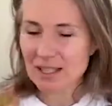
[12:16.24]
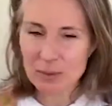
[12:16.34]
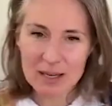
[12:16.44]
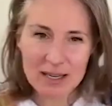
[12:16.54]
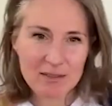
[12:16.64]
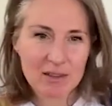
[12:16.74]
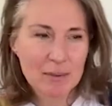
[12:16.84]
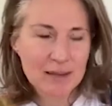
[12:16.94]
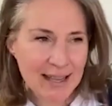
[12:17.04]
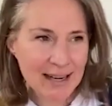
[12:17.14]
sweetness of the
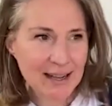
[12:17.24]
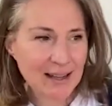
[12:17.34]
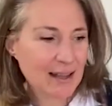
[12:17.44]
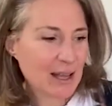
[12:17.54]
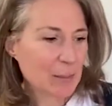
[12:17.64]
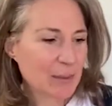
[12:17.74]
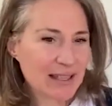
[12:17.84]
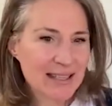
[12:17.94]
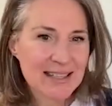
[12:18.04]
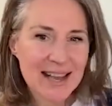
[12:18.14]
banana but
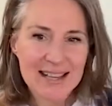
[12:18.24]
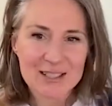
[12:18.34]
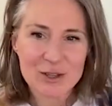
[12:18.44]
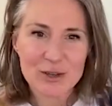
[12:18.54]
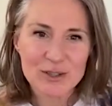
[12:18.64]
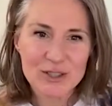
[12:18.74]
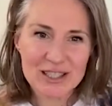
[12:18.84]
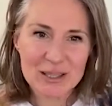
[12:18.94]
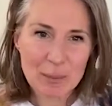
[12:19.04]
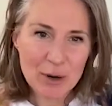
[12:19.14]
these guys are
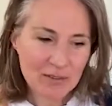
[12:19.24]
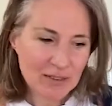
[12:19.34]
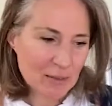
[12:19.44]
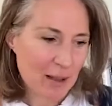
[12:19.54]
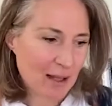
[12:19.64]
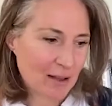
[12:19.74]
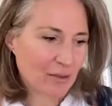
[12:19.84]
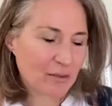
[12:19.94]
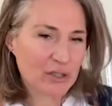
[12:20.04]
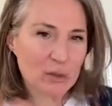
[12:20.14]
just the perfect amount
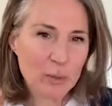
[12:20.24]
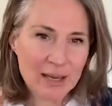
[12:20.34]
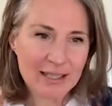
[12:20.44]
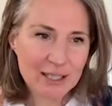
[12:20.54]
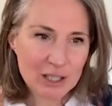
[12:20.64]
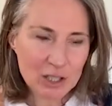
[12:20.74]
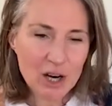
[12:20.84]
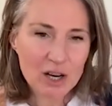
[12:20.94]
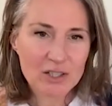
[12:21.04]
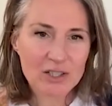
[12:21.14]
of sweet and
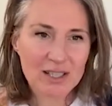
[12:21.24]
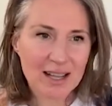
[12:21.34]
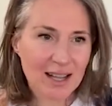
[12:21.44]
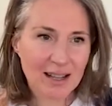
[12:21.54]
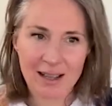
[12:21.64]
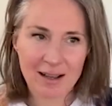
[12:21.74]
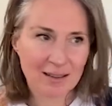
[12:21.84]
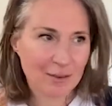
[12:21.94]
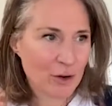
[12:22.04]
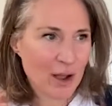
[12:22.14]
starch to kind of
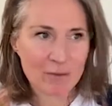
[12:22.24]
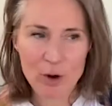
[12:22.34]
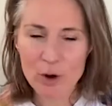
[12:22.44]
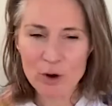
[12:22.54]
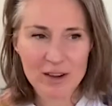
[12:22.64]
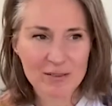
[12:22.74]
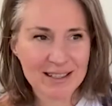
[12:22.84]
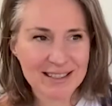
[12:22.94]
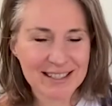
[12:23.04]
mm-hmm. like have no cravings